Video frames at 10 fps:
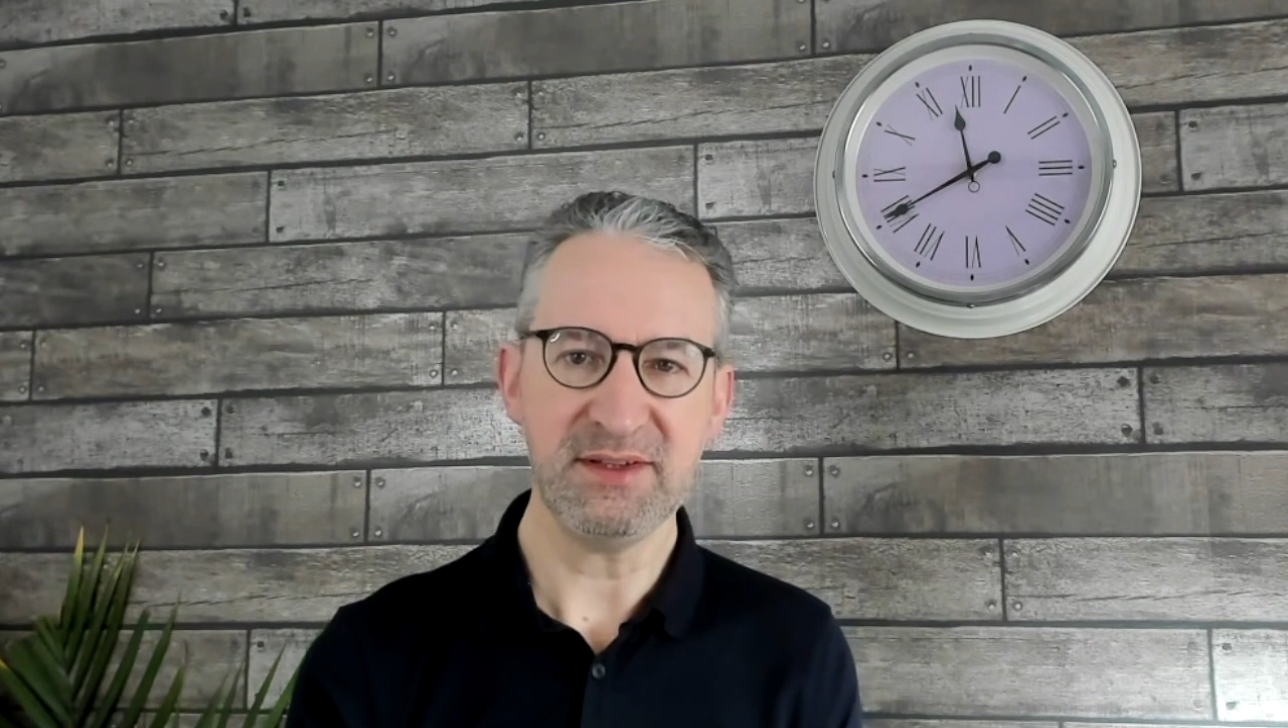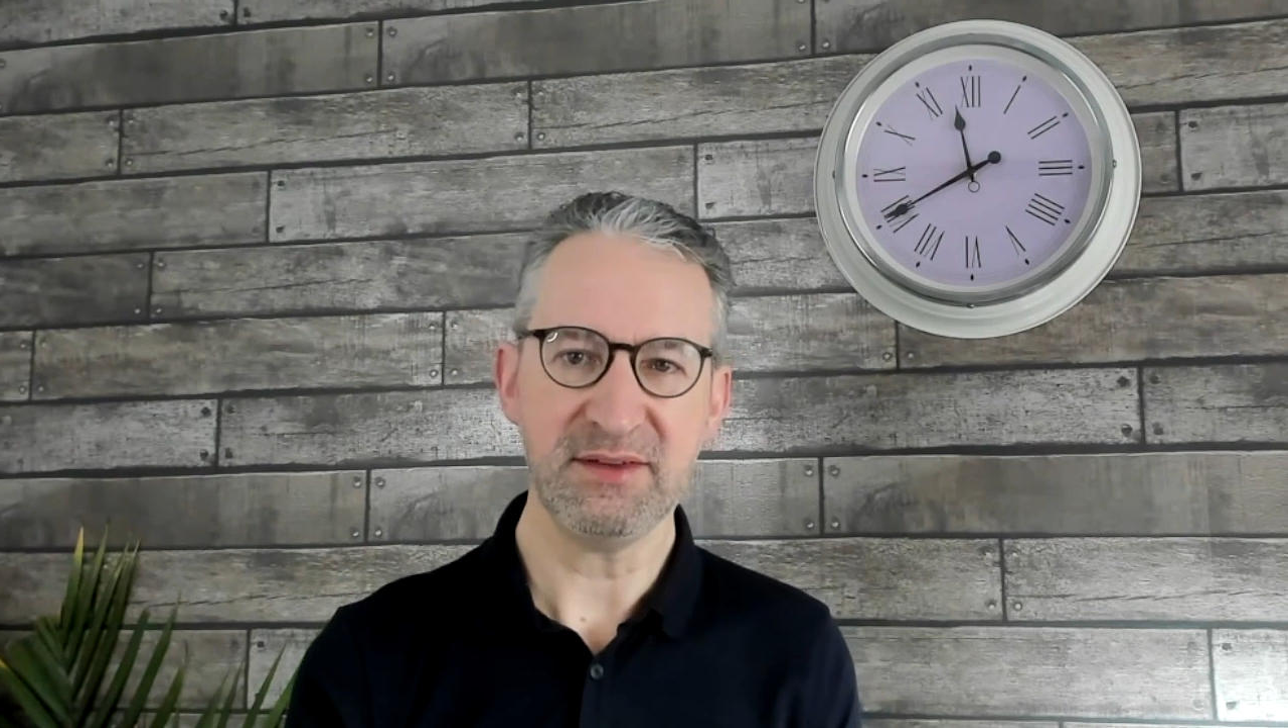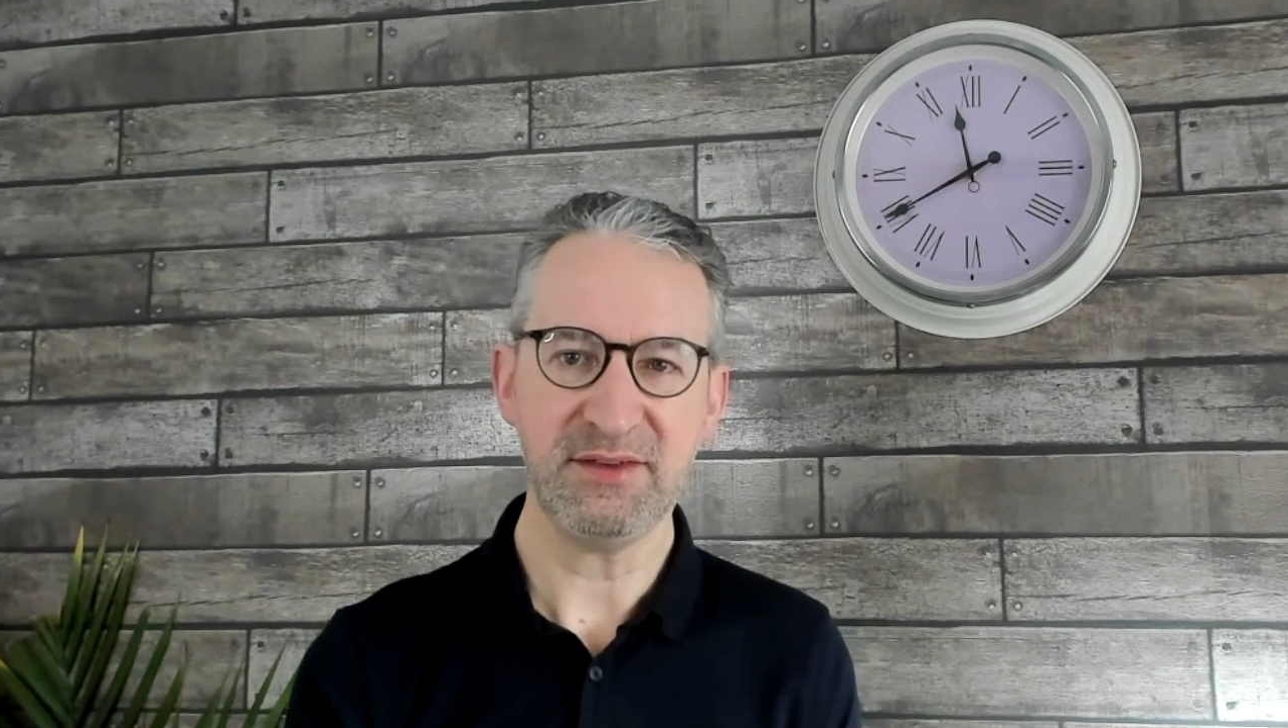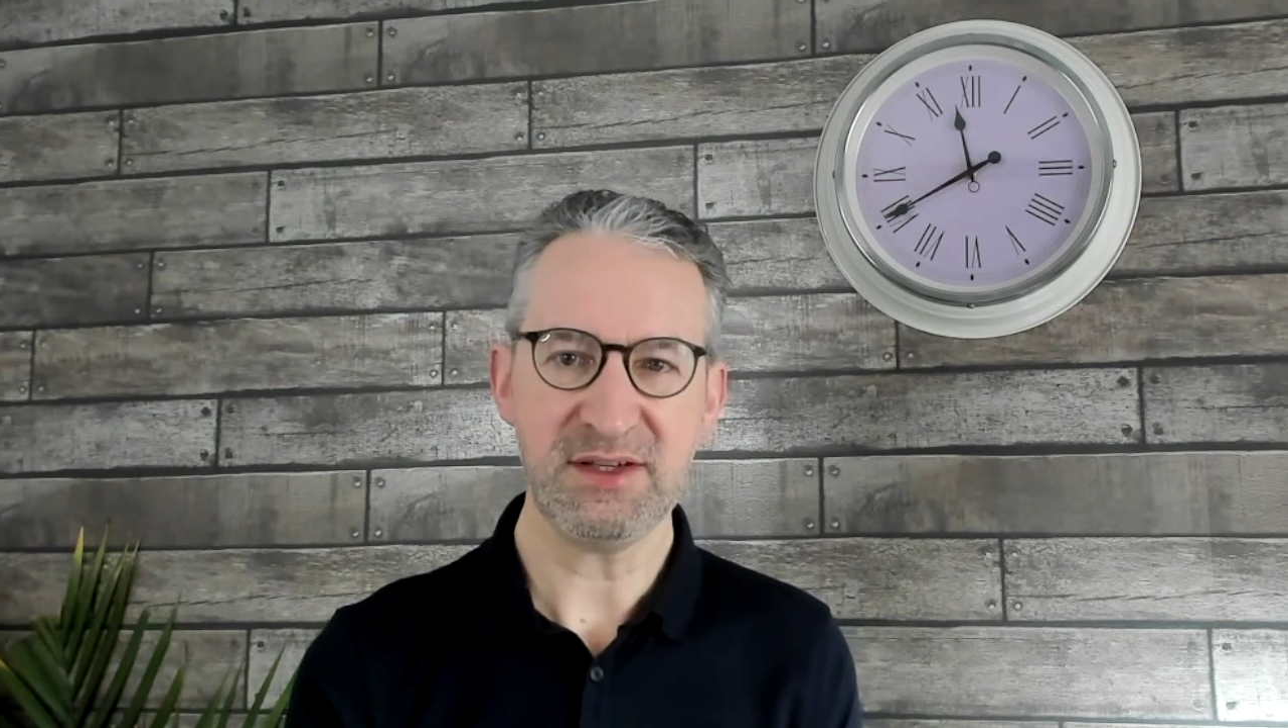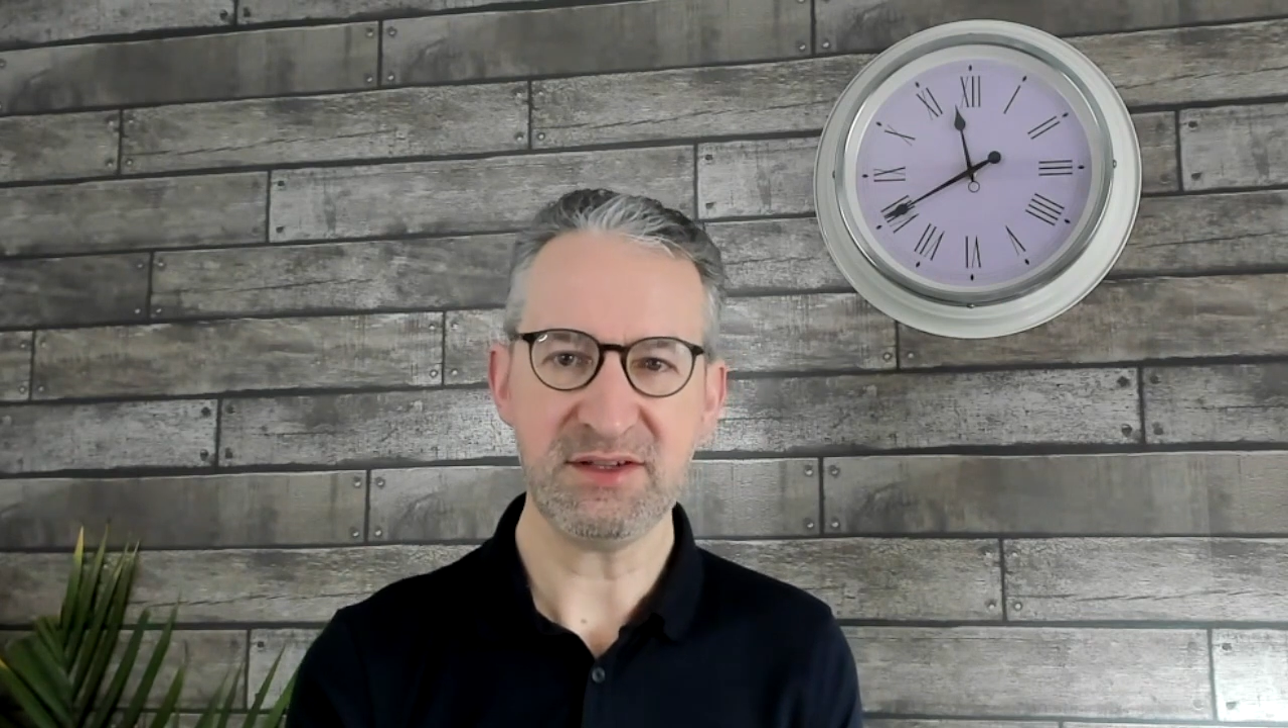
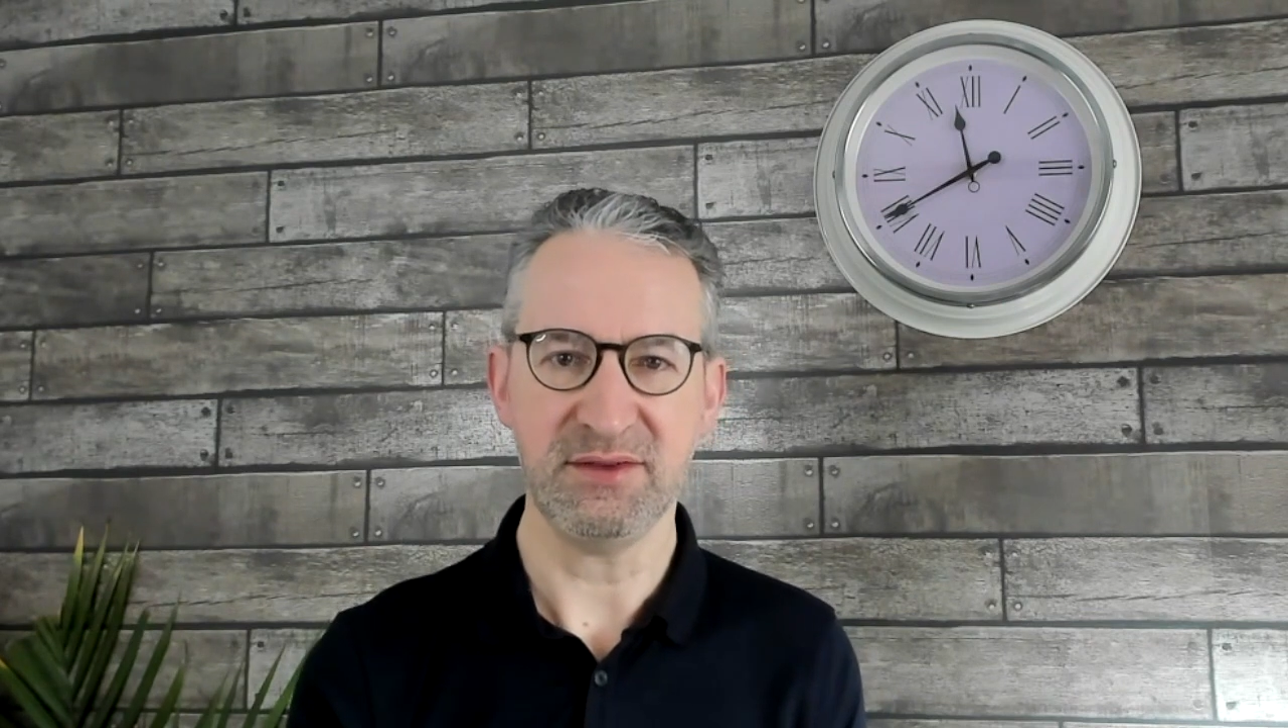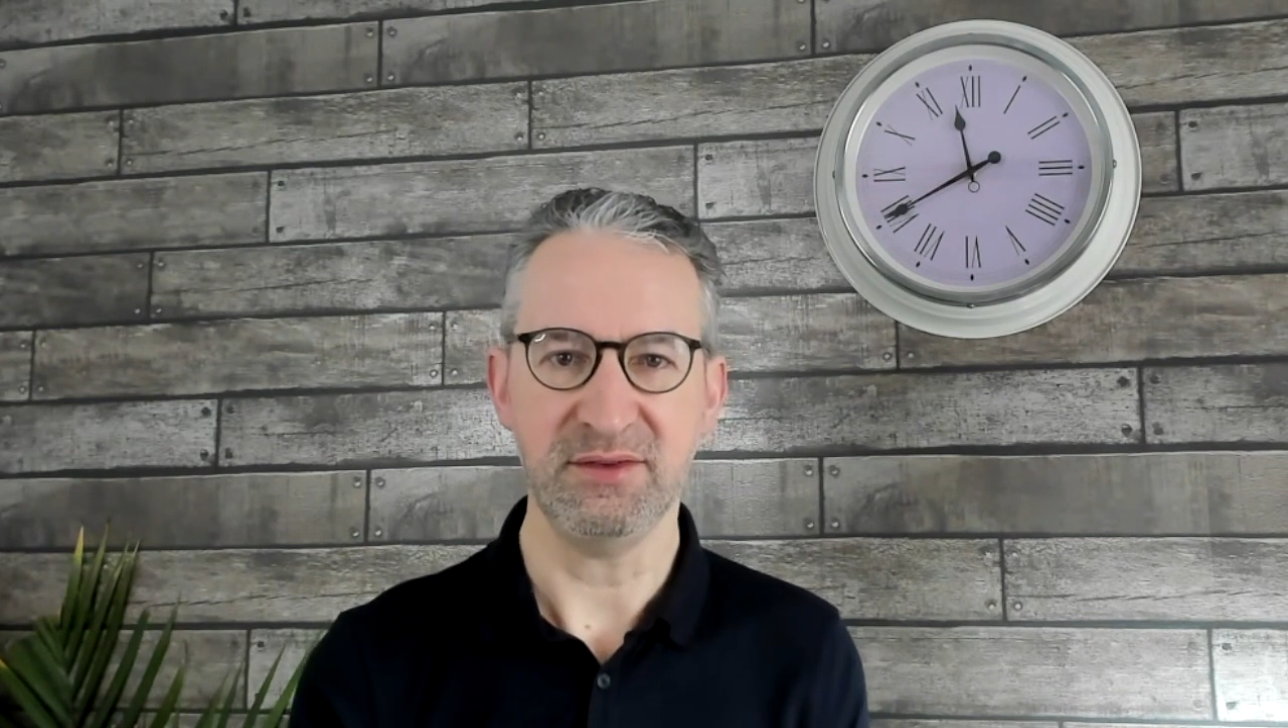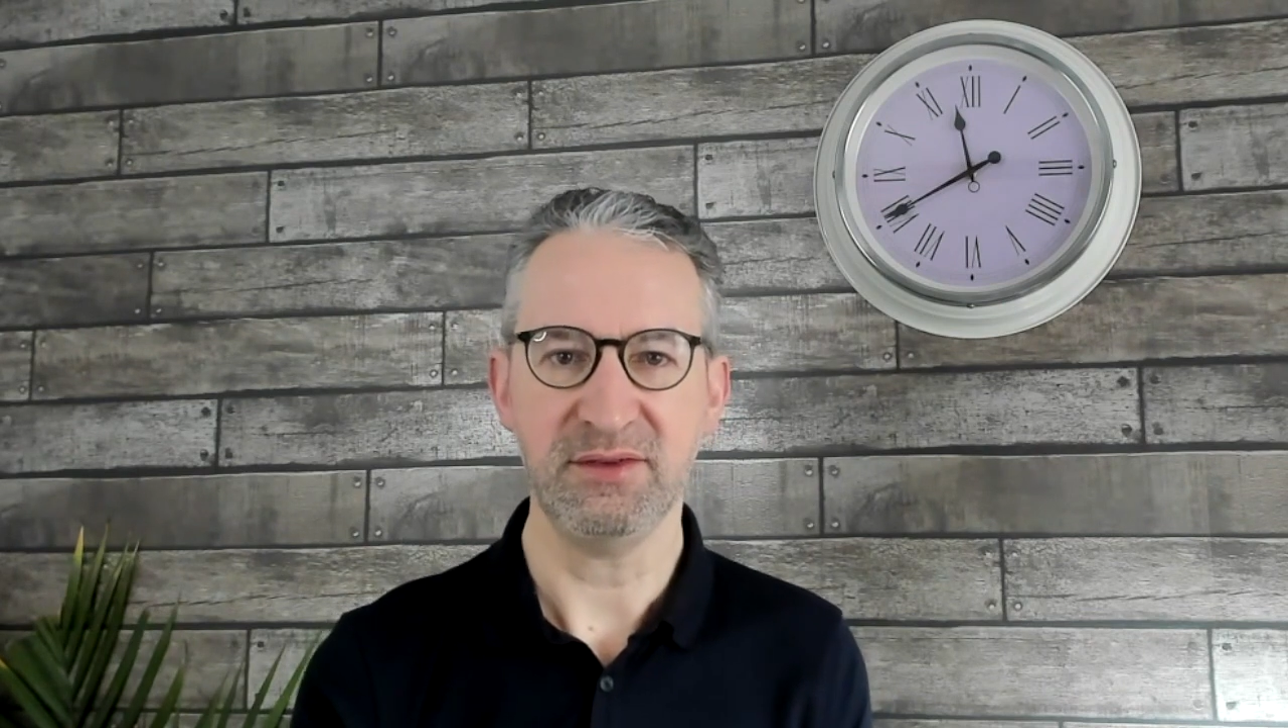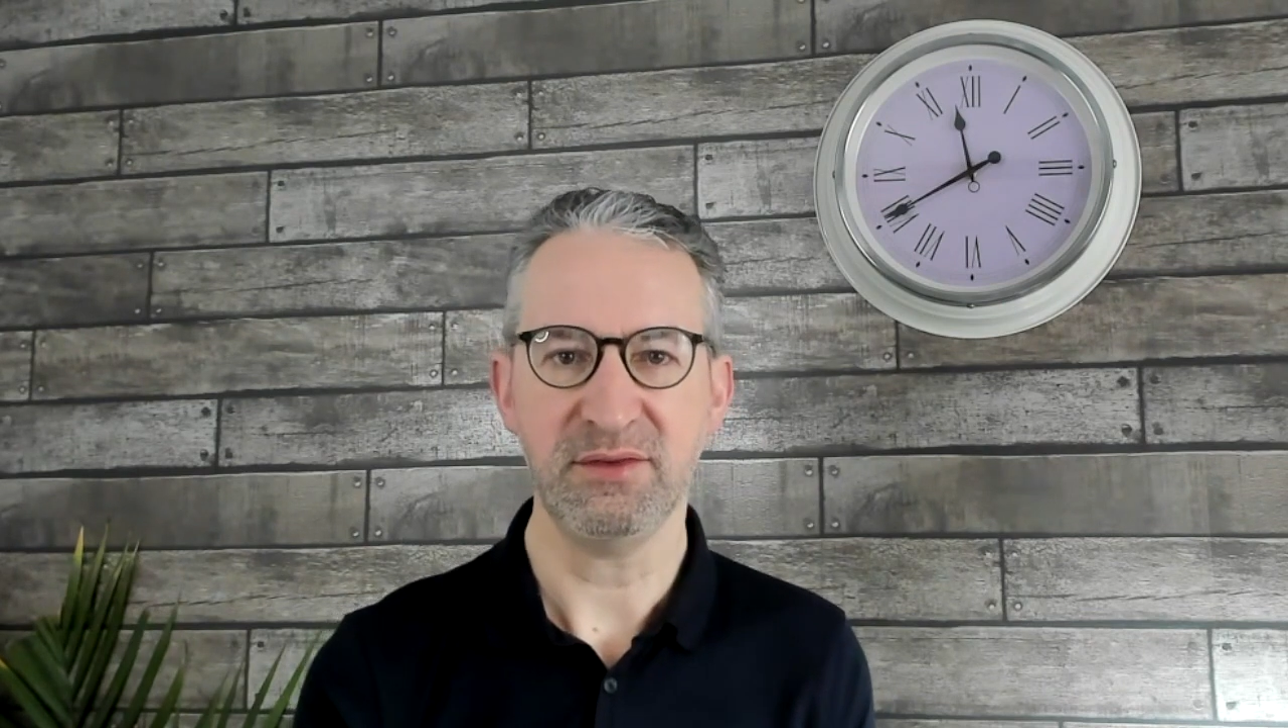decisions